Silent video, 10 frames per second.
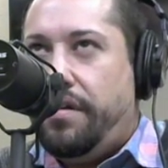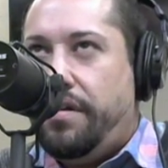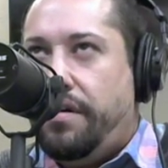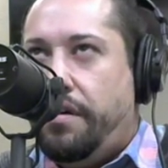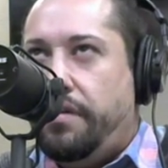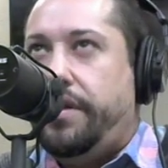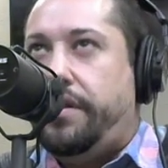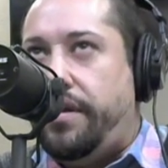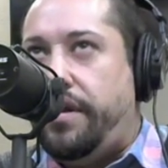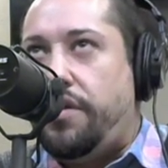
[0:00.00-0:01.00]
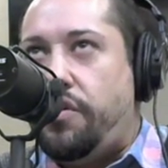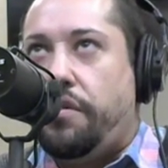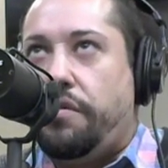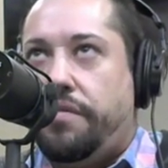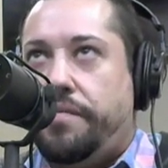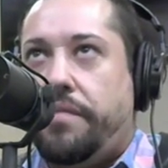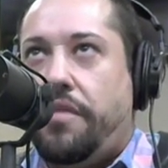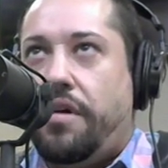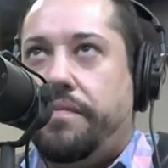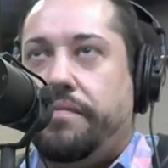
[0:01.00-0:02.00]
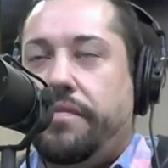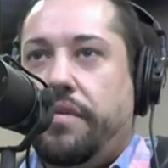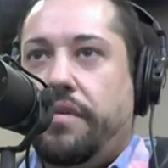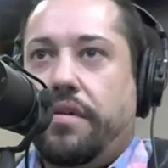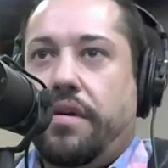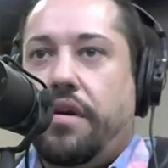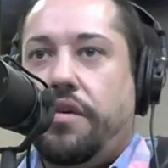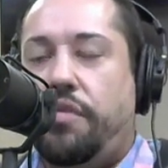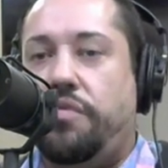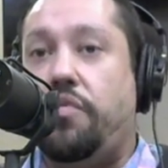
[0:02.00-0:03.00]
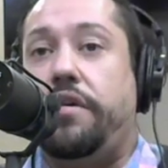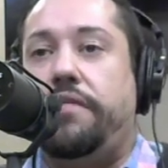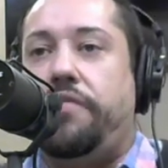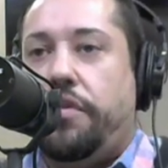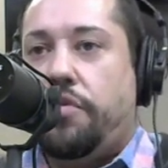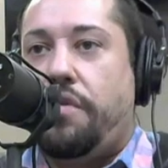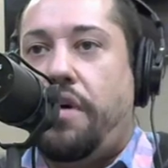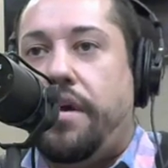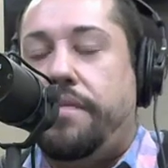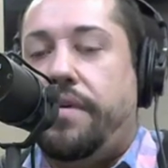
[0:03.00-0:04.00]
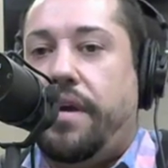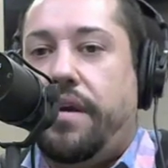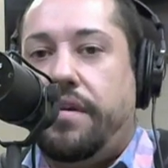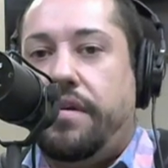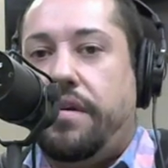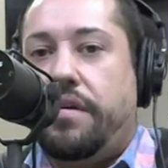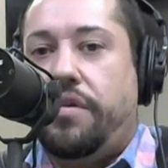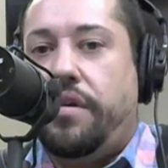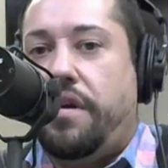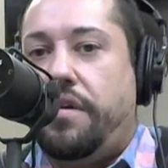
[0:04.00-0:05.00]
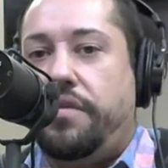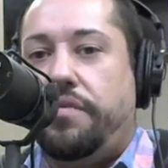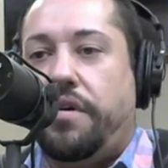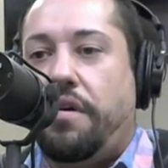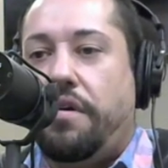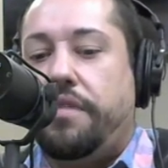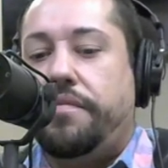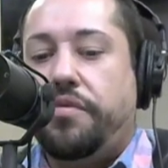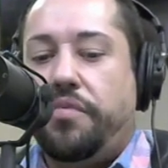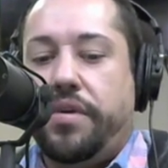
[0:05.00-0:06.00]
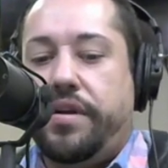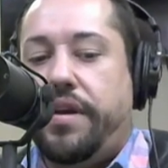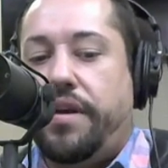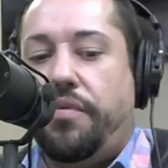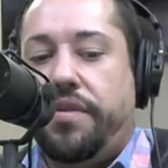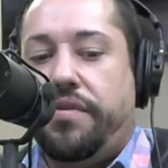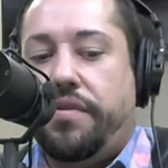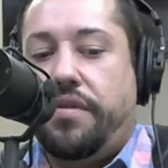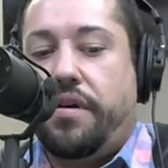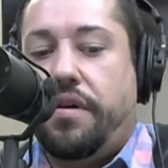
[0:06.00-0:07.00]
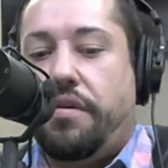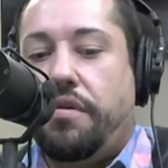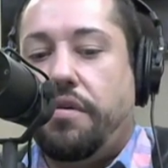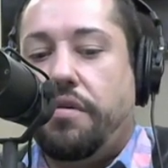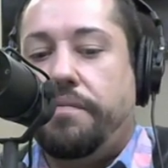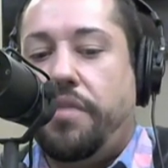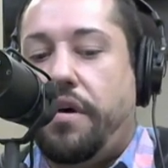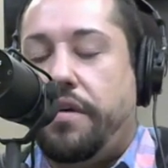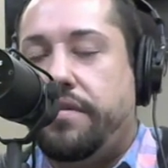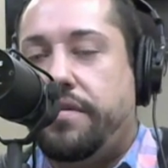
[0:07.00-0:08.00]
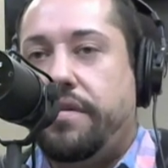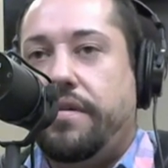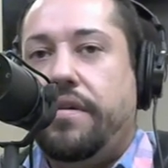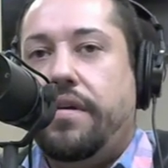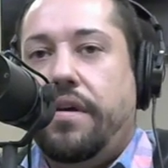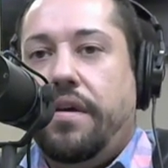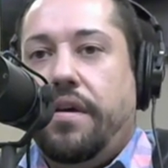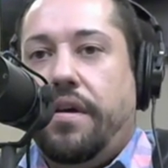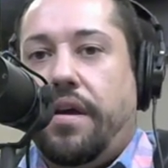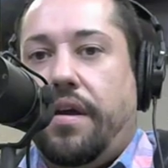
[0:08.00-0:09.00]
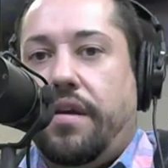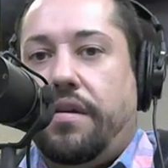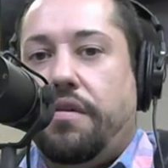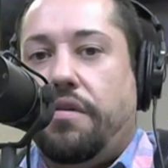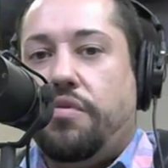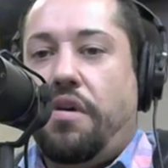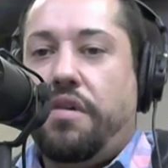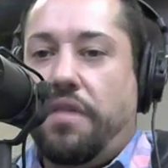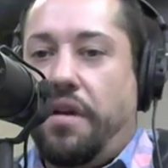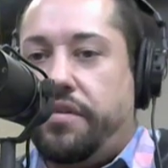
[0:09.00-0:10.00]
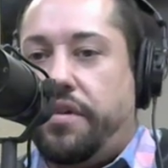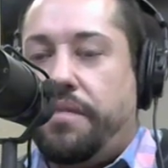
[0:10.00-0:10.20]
early teenage years, my mom, she was working for the tribe, and she got into an argument one day with her boss, and her jaw's locked up.